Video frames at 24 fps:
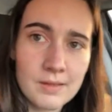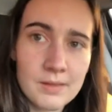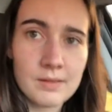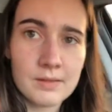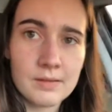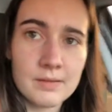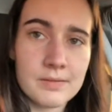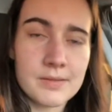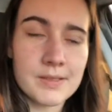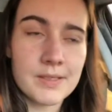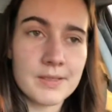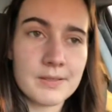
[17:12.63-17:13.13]

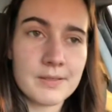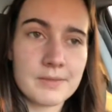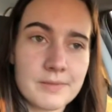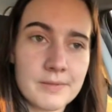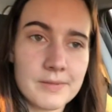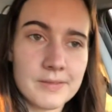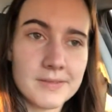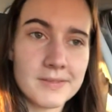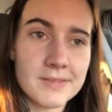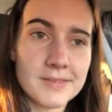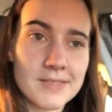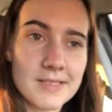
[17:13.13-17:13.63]
So
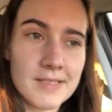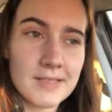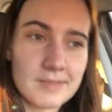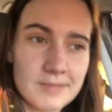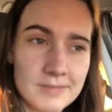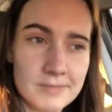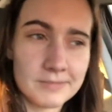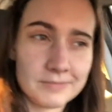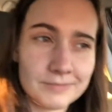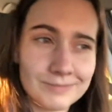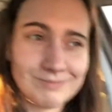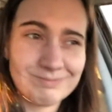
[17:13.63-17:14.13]
it's now
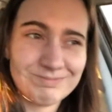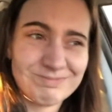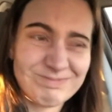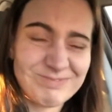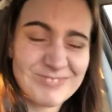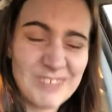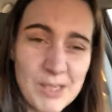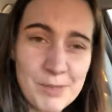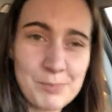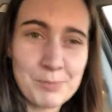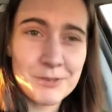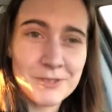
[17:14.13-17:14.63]
a
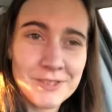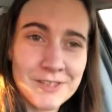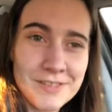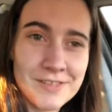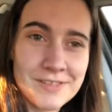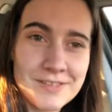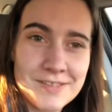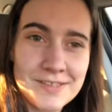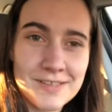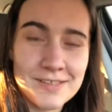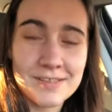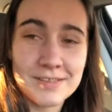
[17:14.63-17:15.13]
couple
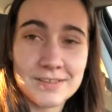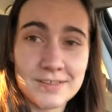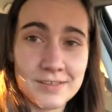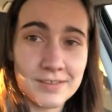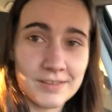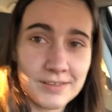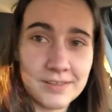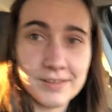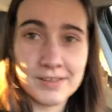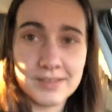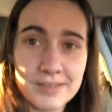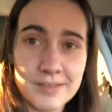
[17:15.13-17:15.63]
days later
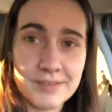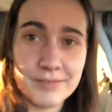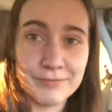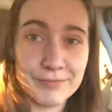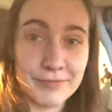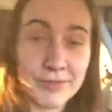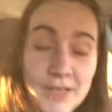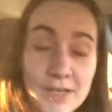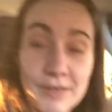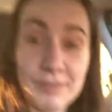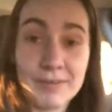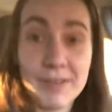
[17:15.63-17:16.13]
and I have
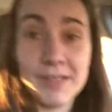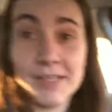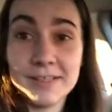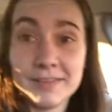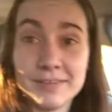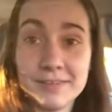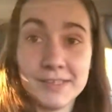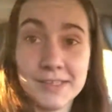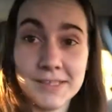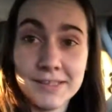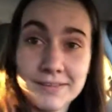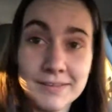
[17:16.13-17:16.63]
not read
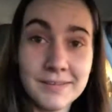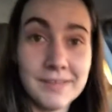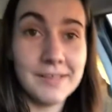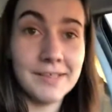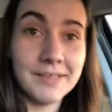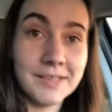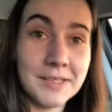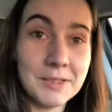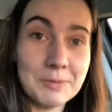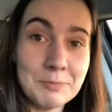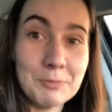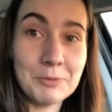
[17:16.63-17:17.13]

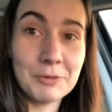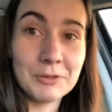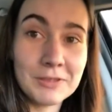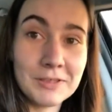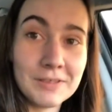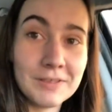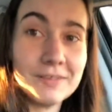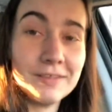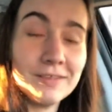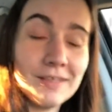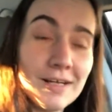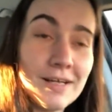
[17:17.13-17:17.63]

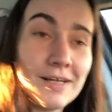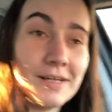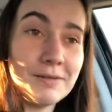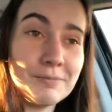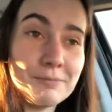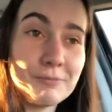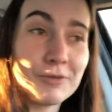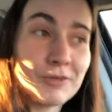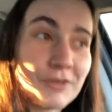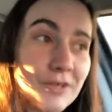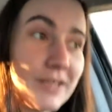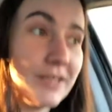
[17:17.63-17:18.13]
anymore. I'm
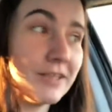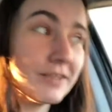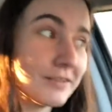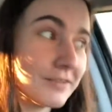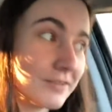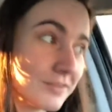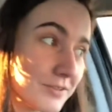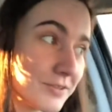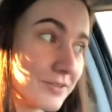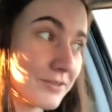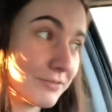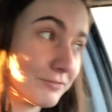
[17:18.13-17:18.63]
great at
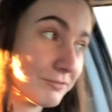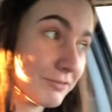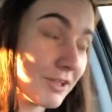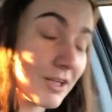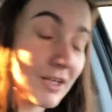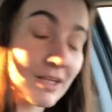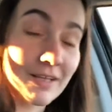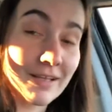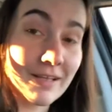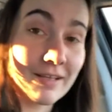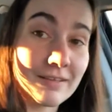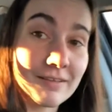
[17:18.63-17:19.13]
this whole
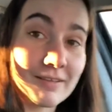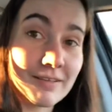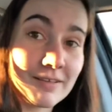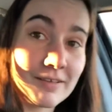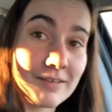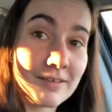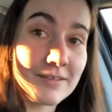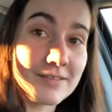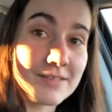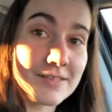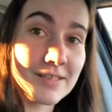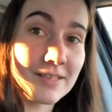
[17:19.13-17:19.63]
vlogging thing,
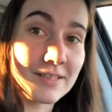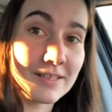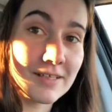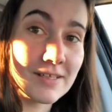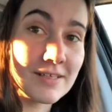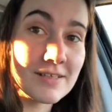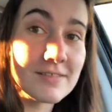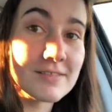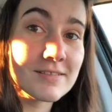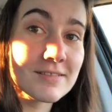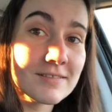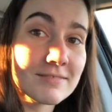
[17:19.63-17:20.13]
aren't I,
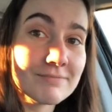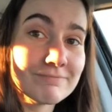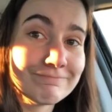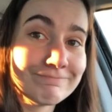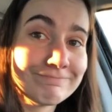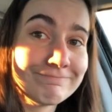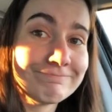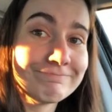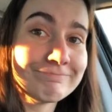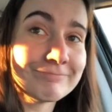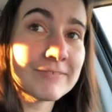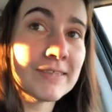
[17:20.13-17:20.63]
guys?
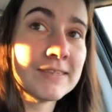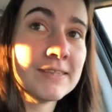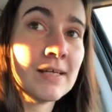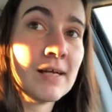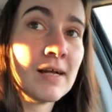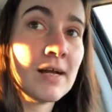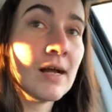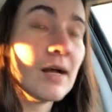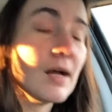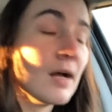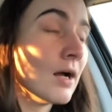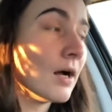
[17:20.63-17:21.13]

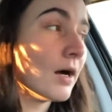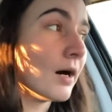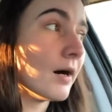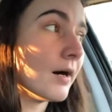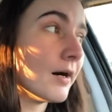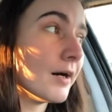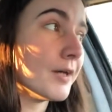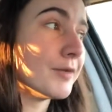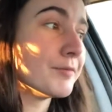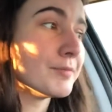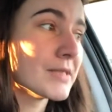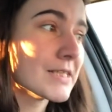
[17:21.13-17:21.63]

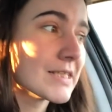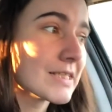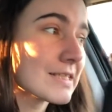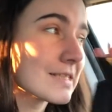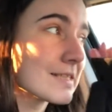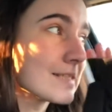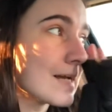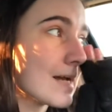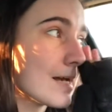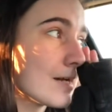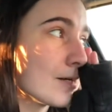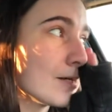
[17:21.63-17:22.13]
It's
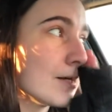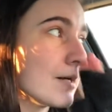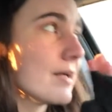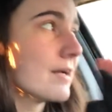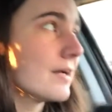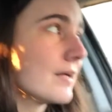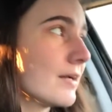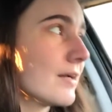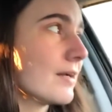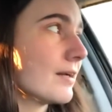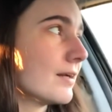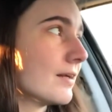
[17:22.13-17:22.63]

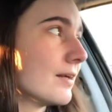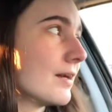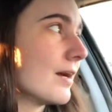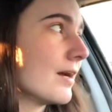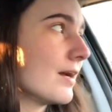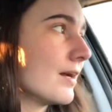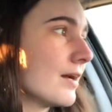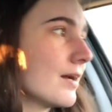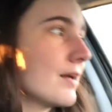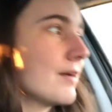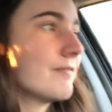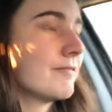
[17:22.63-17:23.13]
Saturday and I
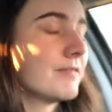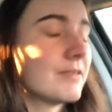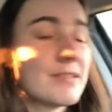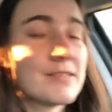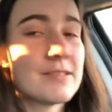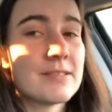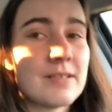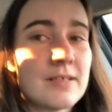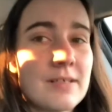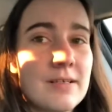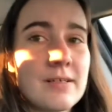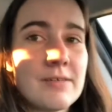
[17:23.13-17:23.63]
haven't
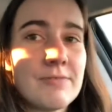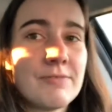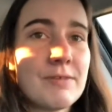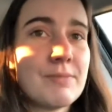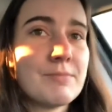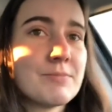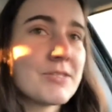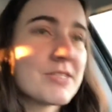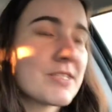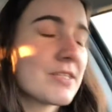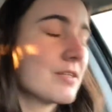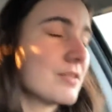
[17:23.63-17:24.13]
decided if I'm
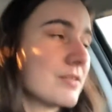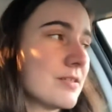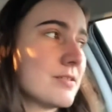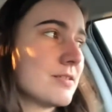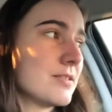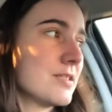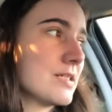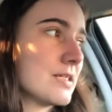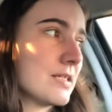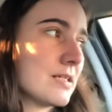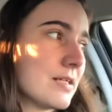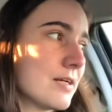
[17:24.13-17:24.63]
just gonna
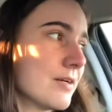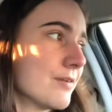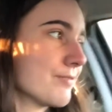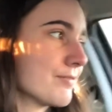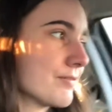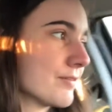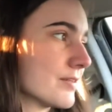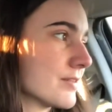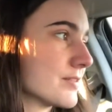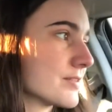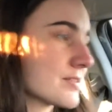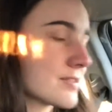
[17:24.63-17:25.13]
DNF
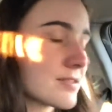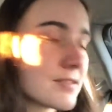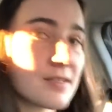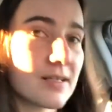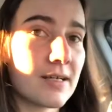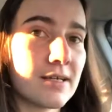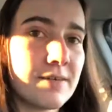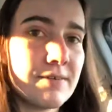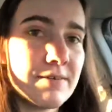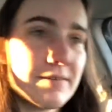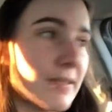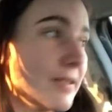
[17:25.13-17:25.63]
this
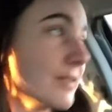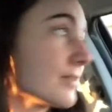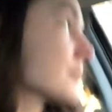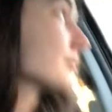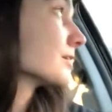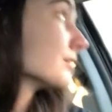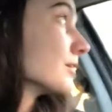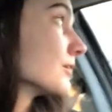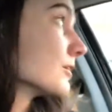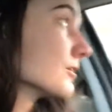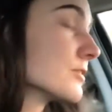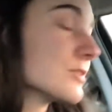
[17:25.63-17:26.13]
Sky Without
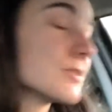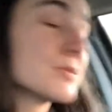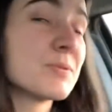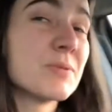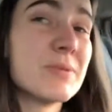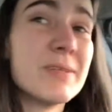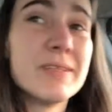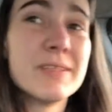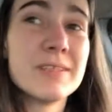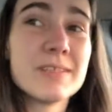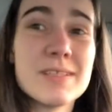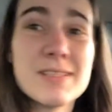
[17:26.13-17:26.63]
Stars
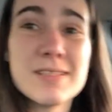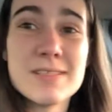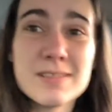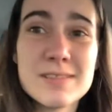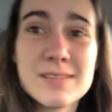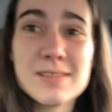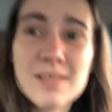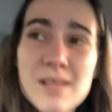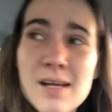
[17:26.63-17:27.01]
one, because